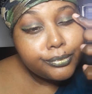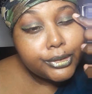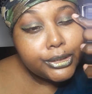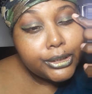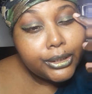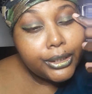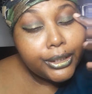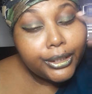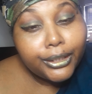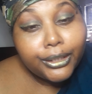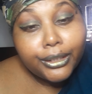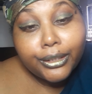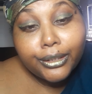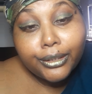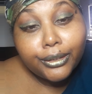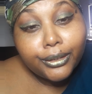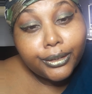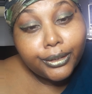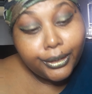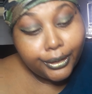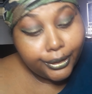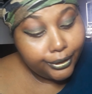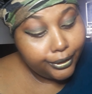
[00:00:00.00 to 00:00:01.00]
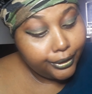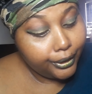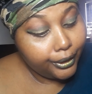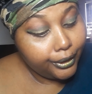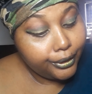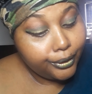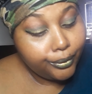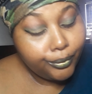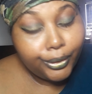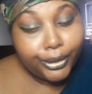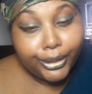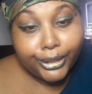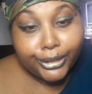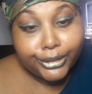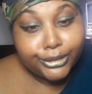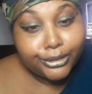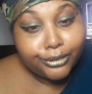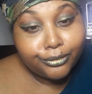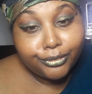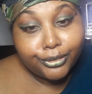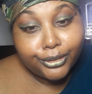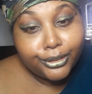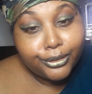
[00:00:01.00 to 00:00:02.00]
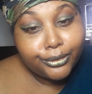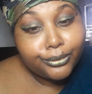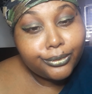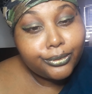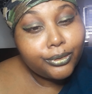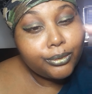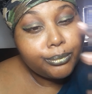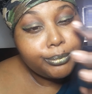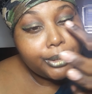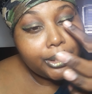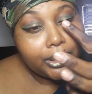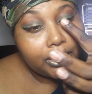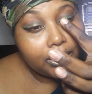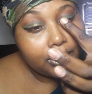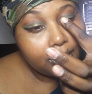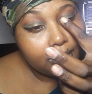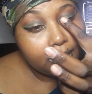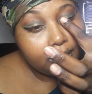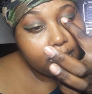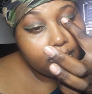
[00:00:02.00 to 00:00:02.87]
Ain't no ash ever killed nobody.